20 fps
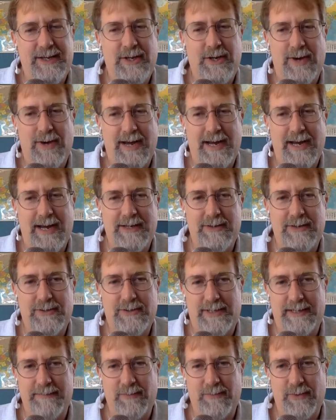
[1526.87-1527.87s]
I
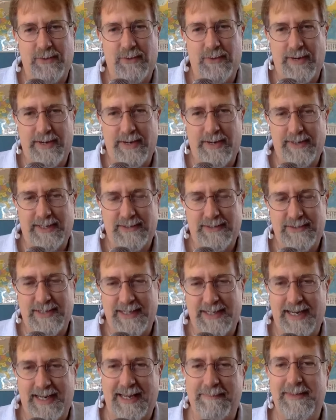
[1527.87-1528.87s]
usually am the one who gets
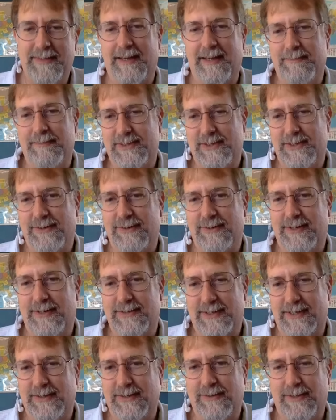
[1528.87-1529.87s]
to name the episode
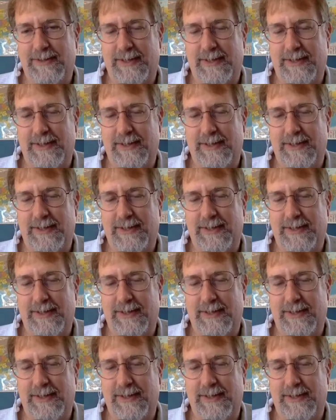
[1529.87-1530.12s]
because I do the